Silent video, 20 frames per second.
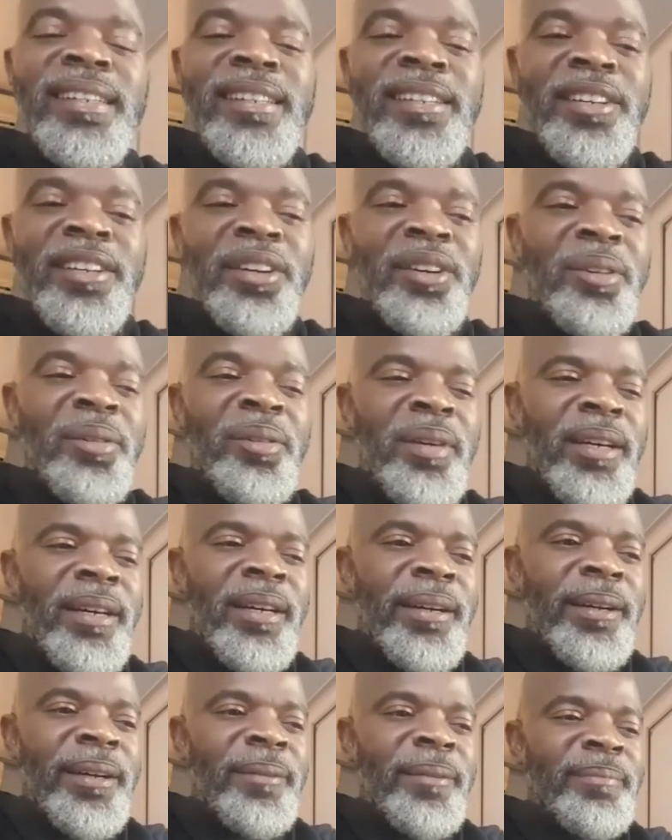in
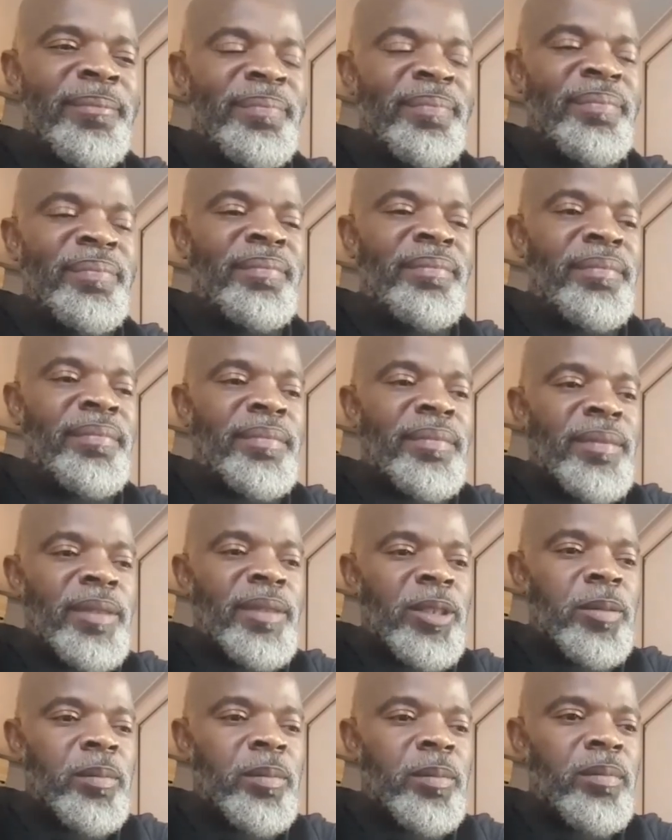
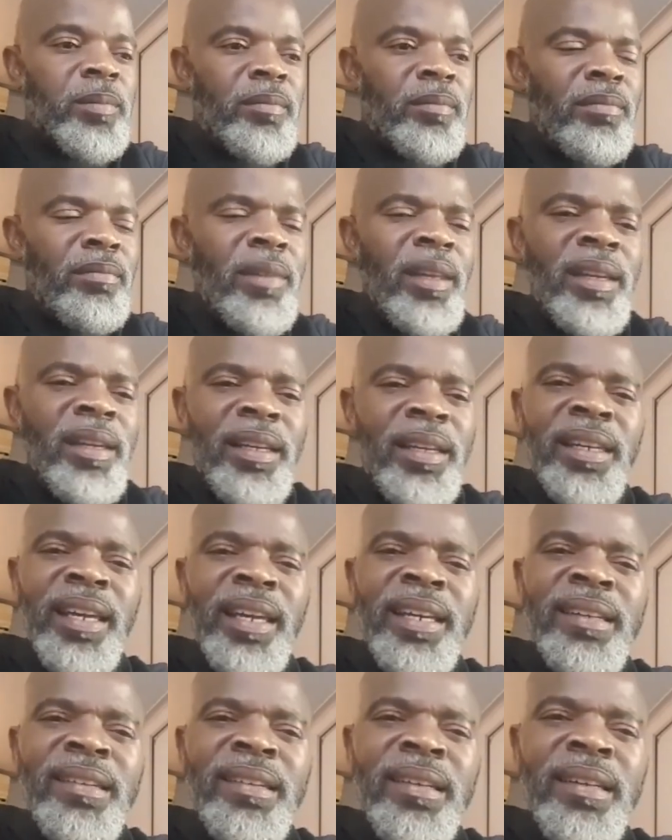
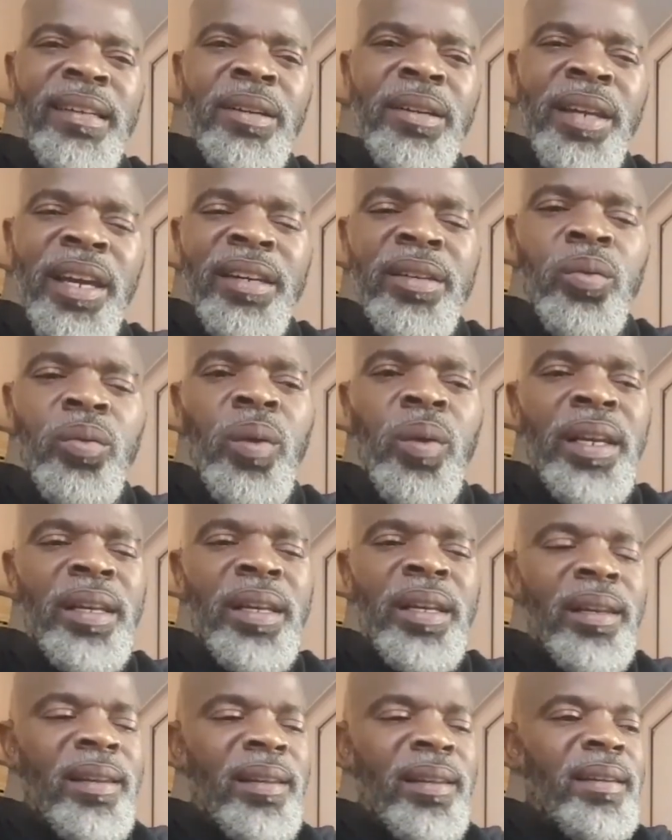
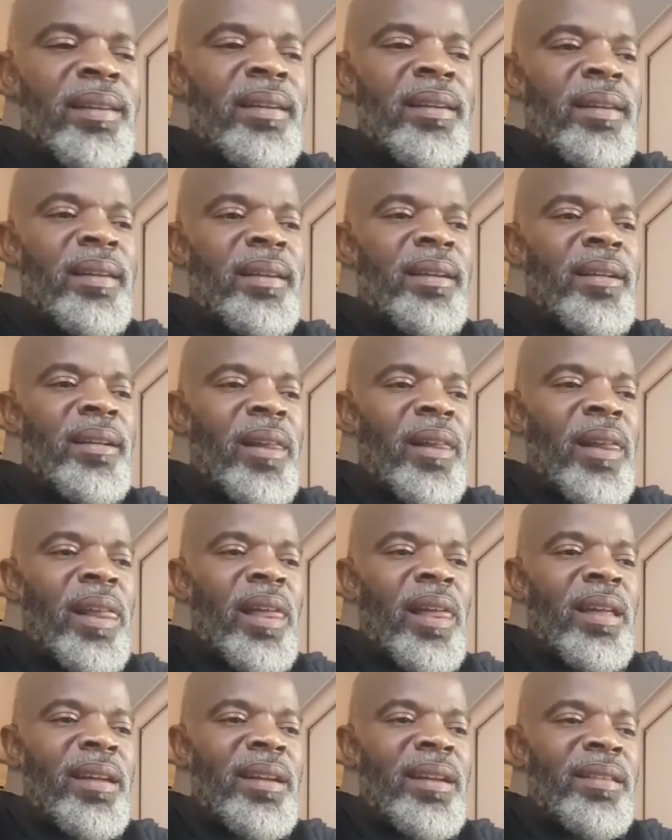1991,
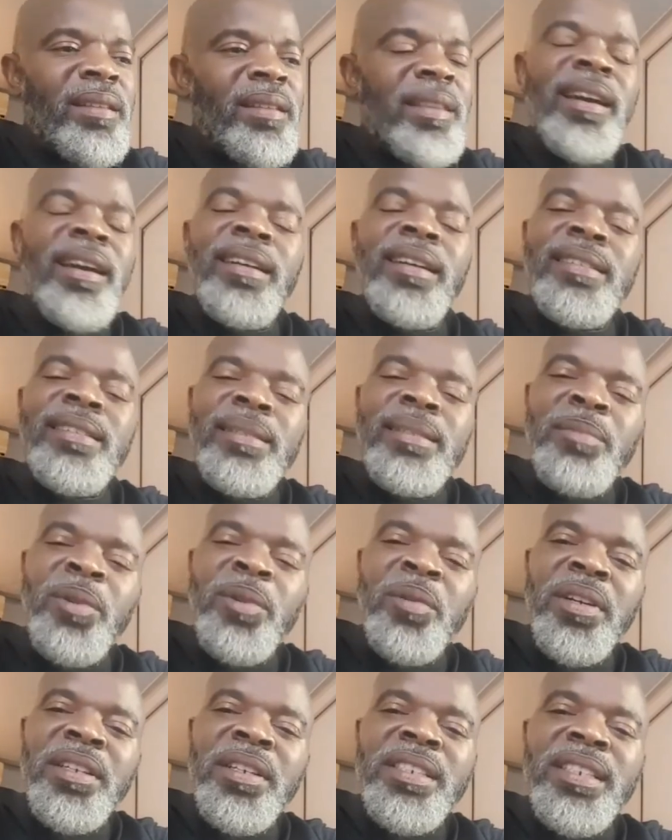they asked him a
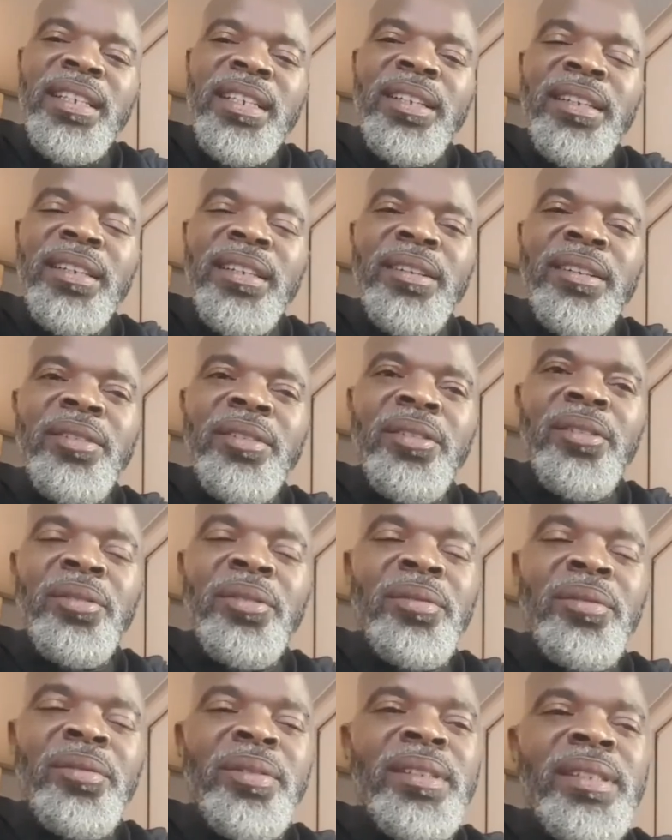question,
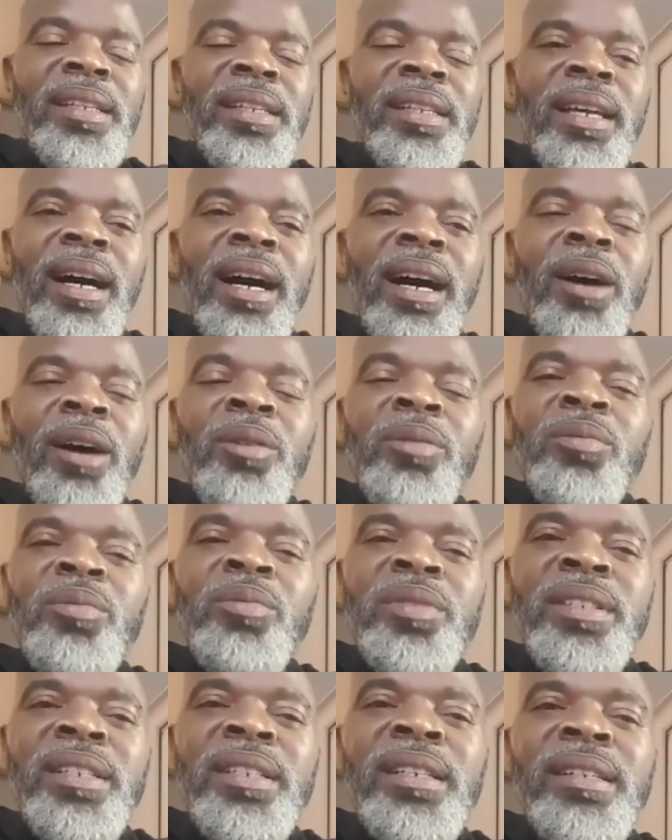would see how
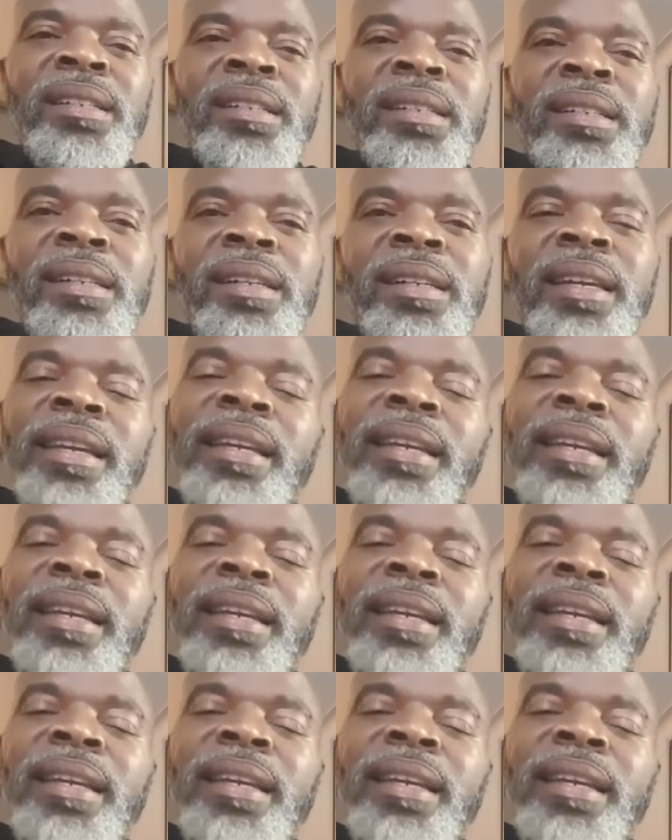did he